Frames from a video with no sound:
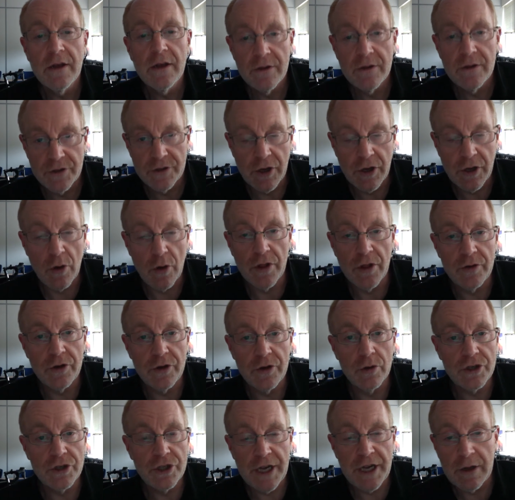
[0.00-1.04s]
so that
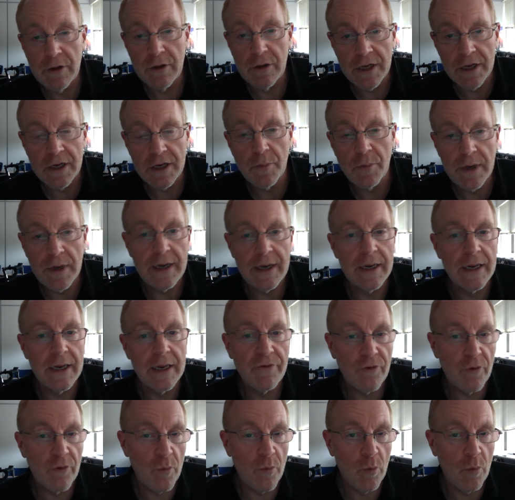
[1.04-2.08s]
you're shielded completely
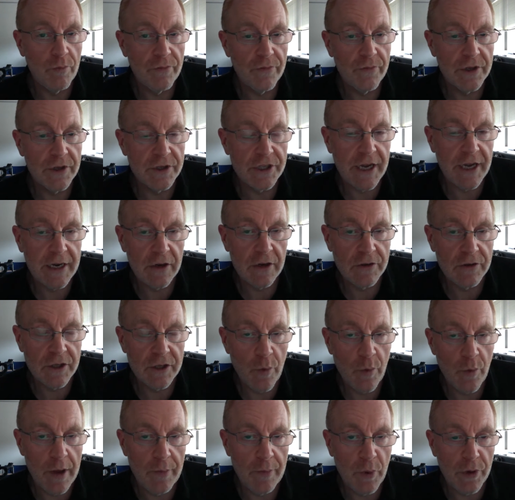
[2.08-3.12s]
from the signals that
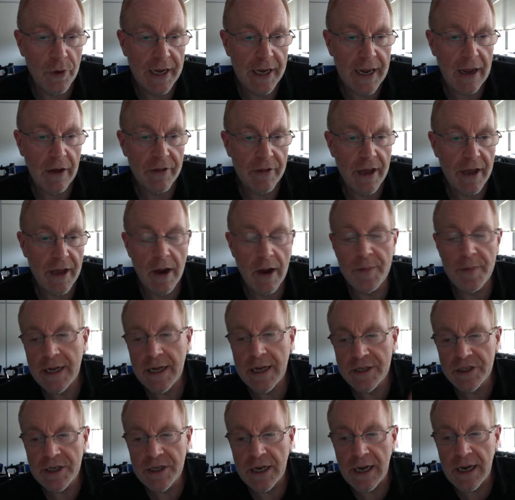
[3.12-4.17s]
we're putting out there. I mean,
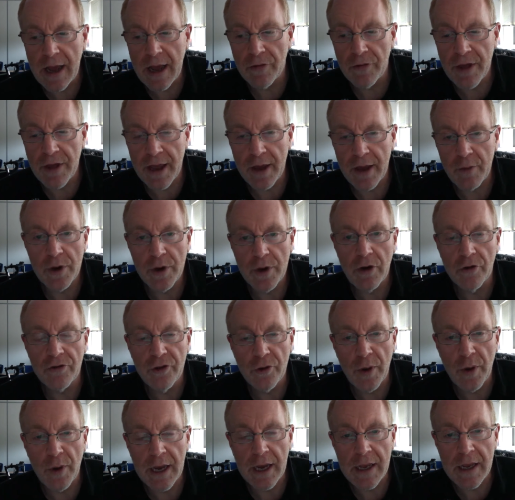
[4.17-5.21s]
that's still out there. We're not
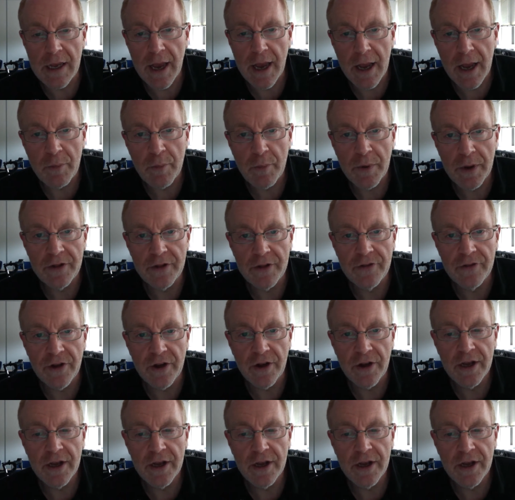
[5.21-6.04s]
doing it yet, but uh,